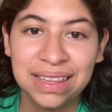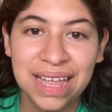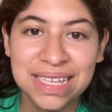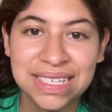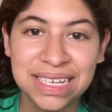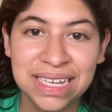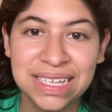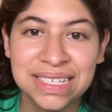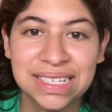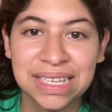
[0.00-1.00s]
And lastly
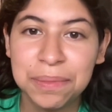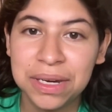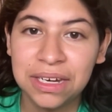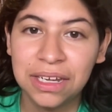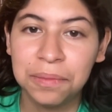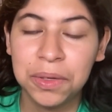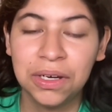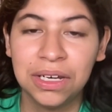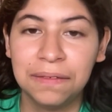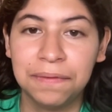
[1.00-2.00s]
is limited
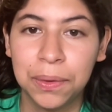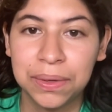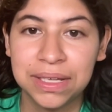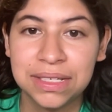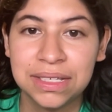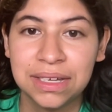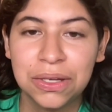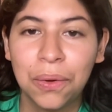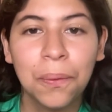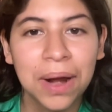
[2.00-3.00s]
community focus.
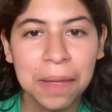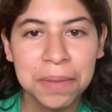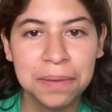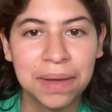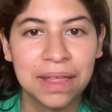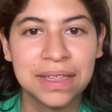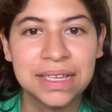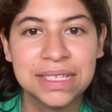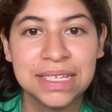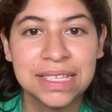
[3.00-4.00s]
So what I mean by
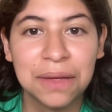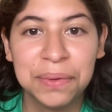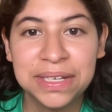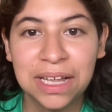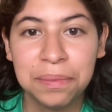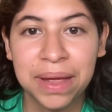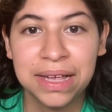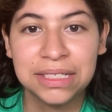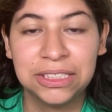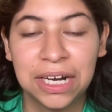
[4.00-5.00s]
this is that retail
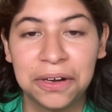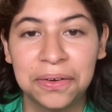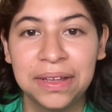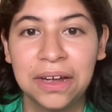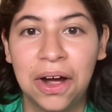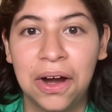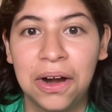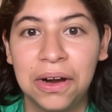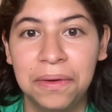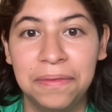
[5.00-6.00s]
banks generally
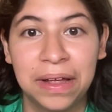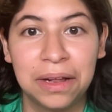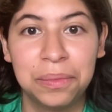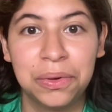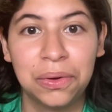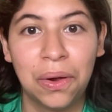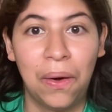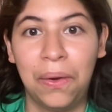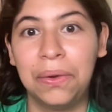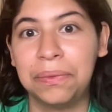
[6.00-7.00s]
are available
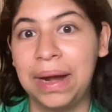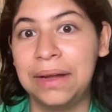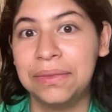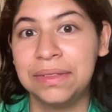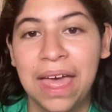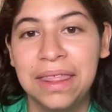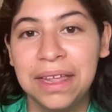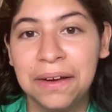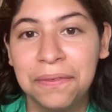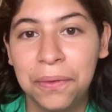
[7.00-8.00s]
all around, and
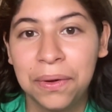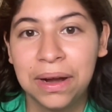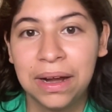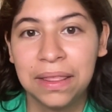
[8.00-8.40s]
therefore